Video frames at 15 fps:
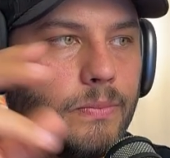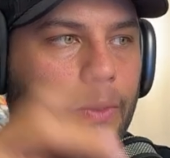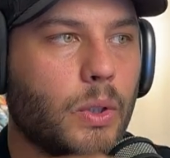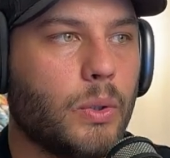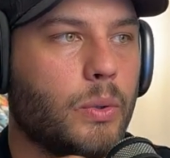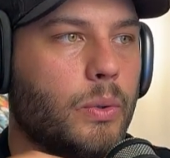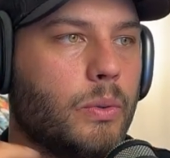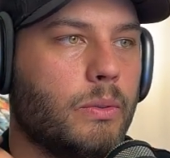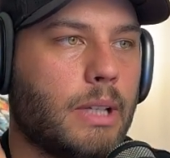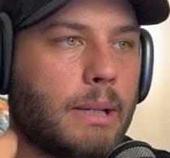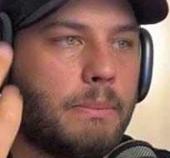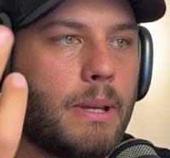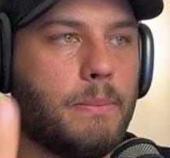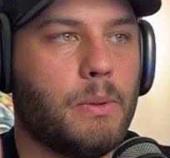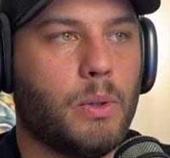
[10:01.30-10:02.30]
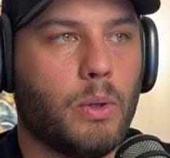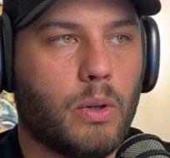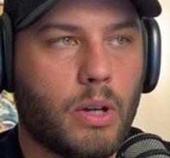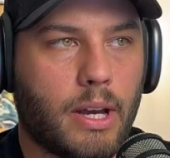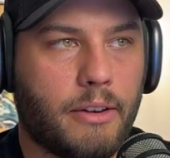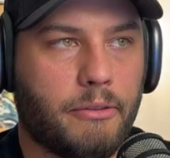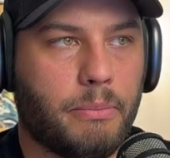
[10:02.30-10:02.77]
who like people who
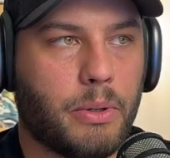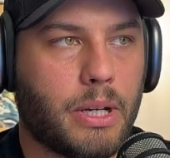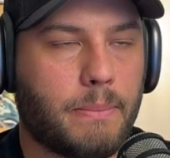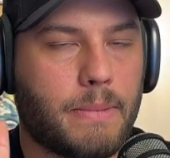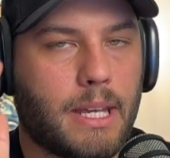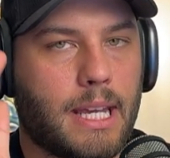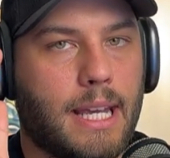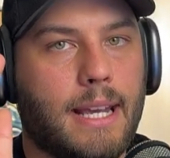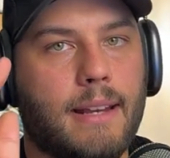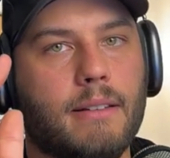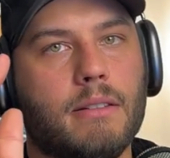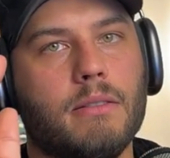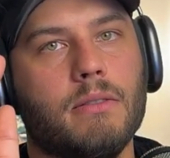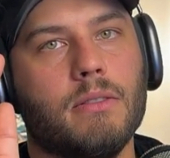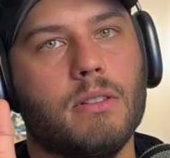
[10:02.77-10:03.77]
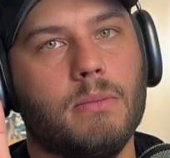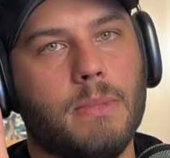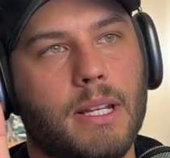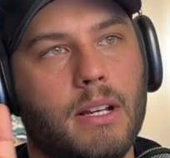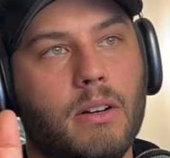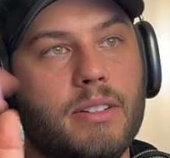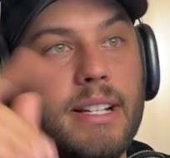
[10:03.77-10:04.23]
have put up their hand to
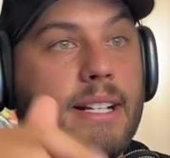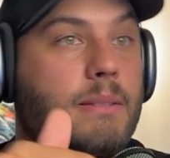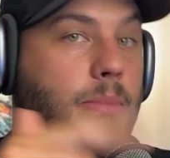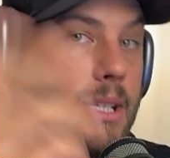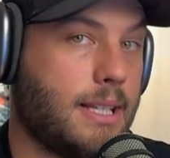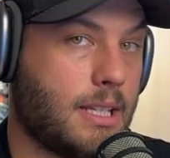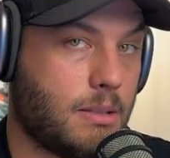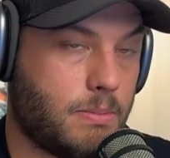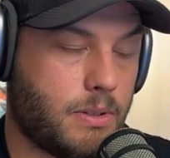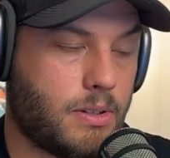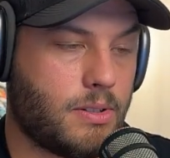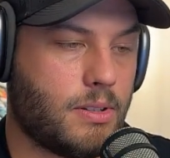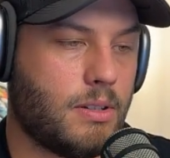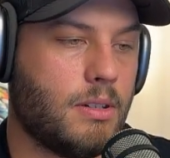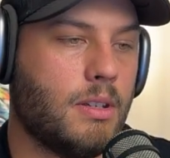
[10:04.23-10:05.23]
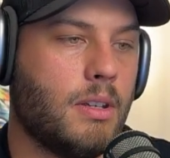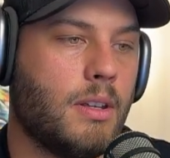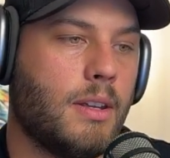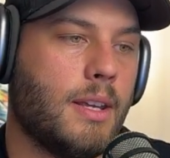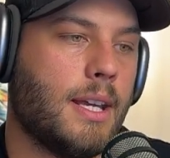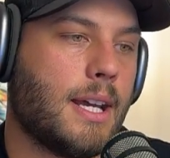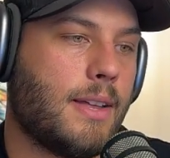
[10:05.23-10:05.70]
be contacted by the other person.
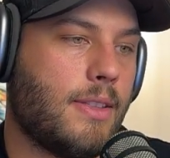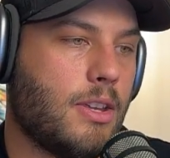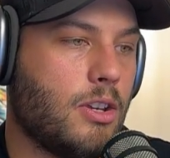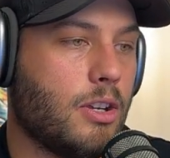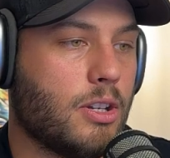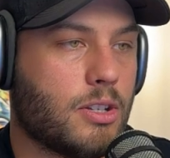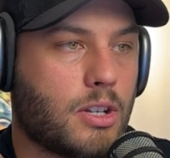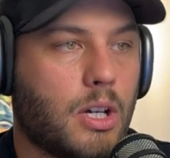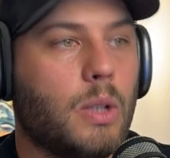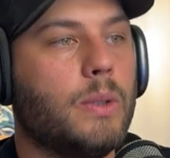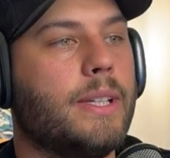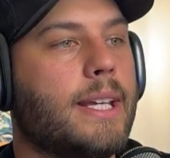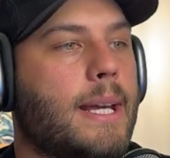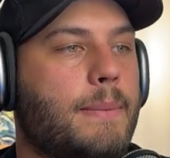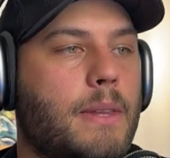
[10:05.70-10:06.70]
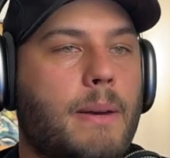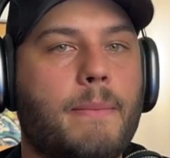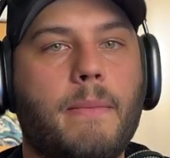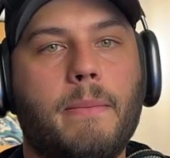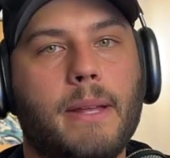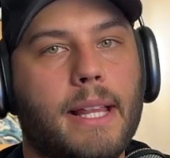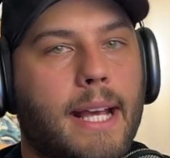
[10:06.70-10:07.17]
And then you can just cold DM
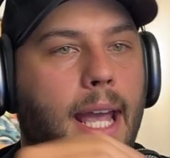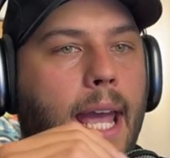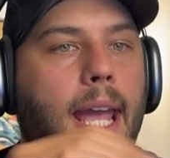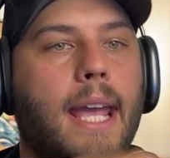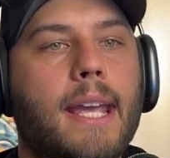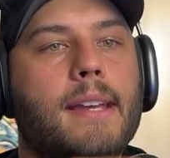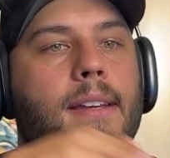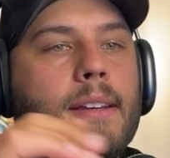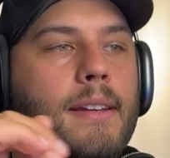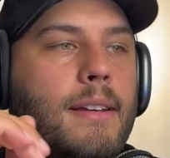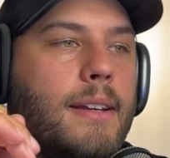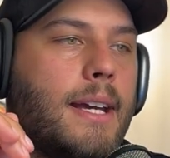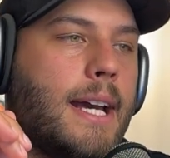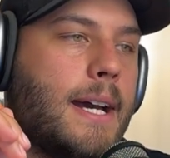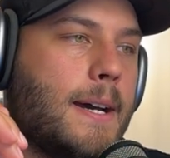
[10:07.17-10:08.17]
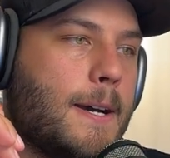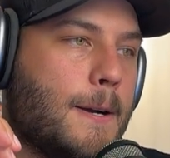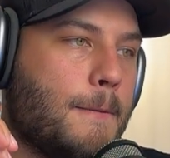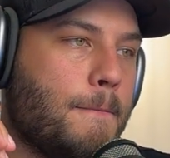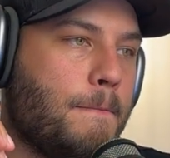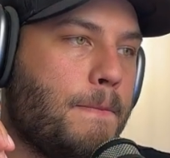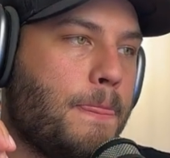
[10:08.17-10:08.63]
them and be like, hey,
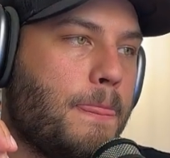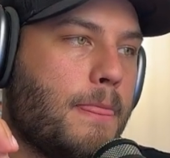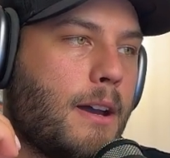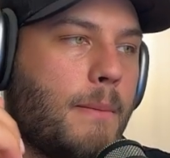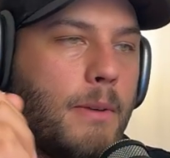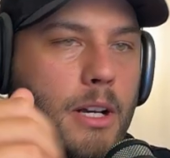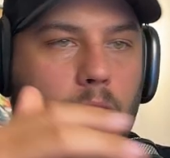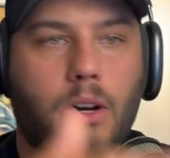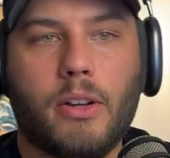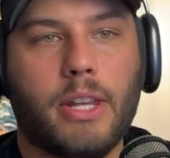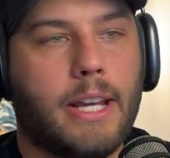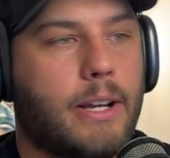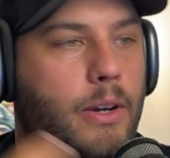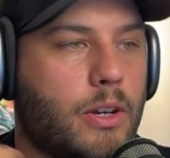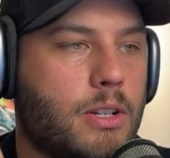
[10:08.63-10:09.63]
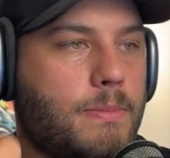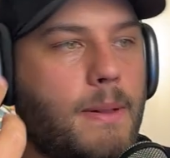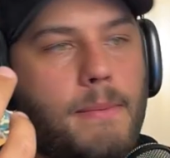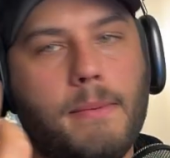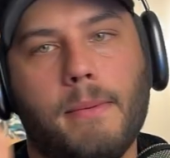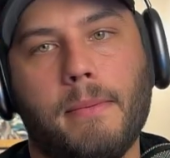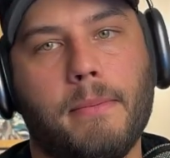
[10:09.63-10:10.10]
I'm an online coach, blah,
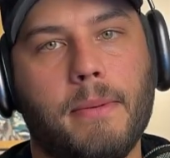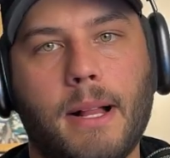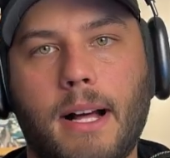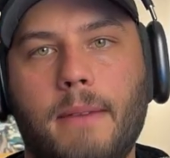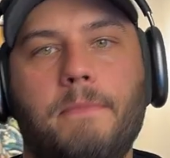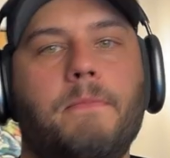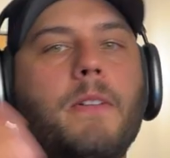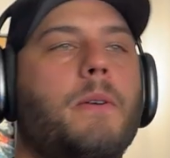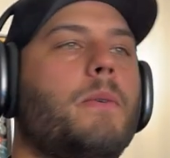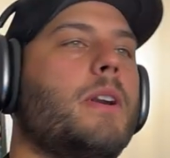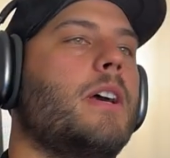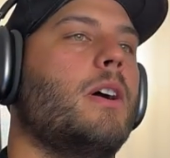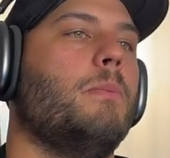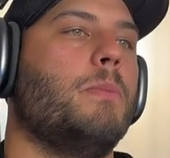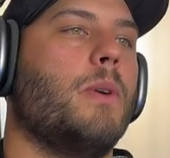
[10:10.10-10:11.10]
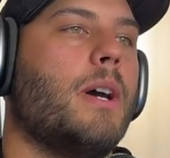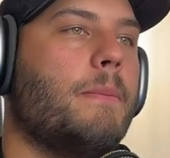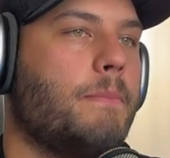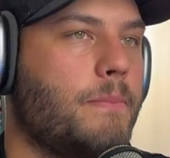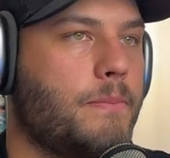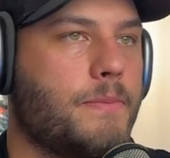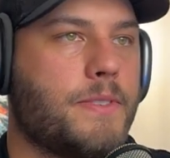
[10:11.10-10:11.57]
blah, blah, blah. I want to help you out.
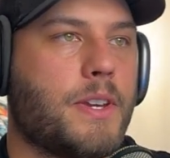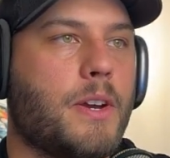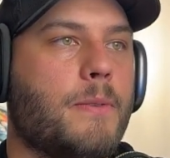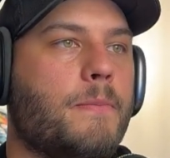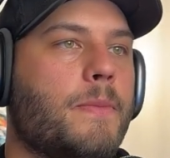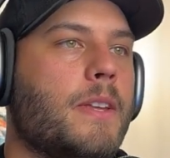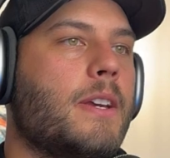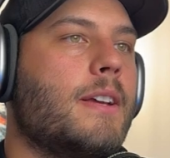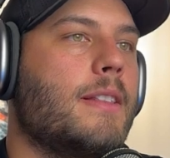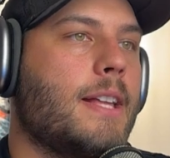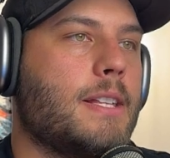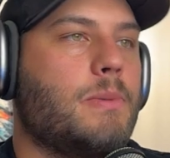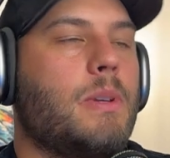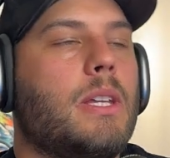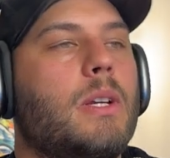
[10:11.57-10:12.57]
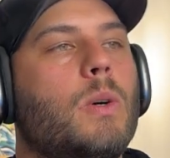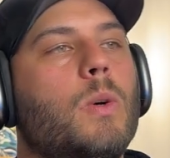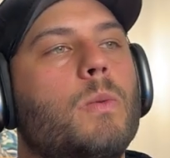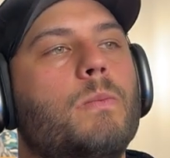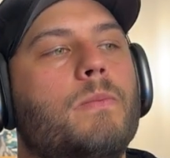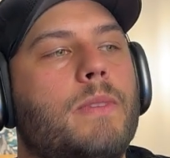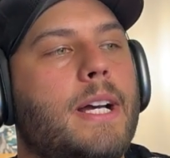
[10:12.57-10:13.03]
So that's really
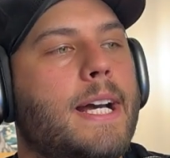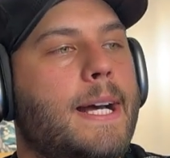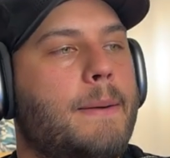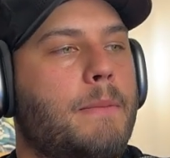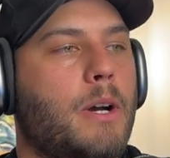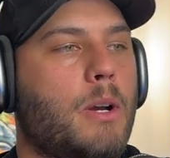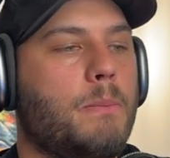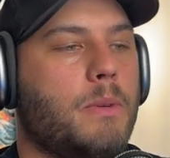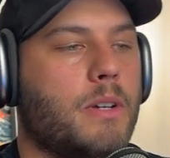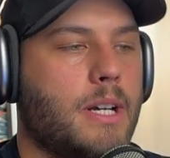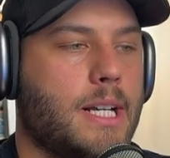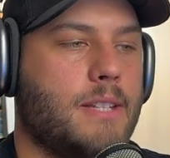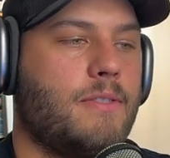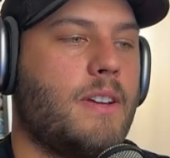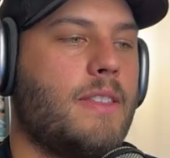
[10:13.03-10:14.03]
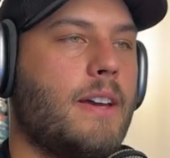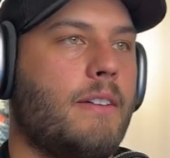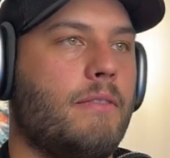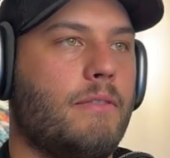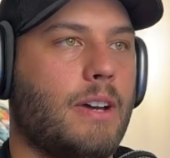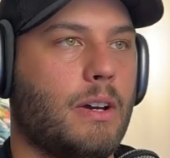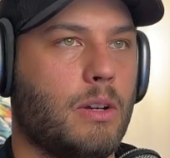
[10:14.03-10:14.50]
cool. I hope you guys found
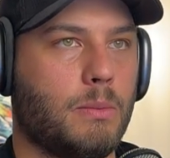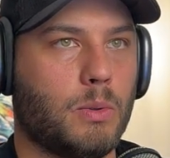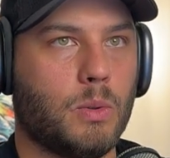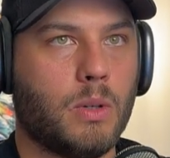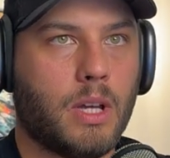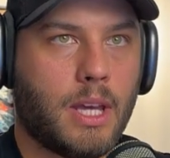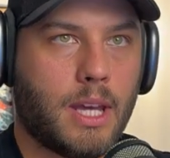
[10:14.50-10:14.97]
that valuable,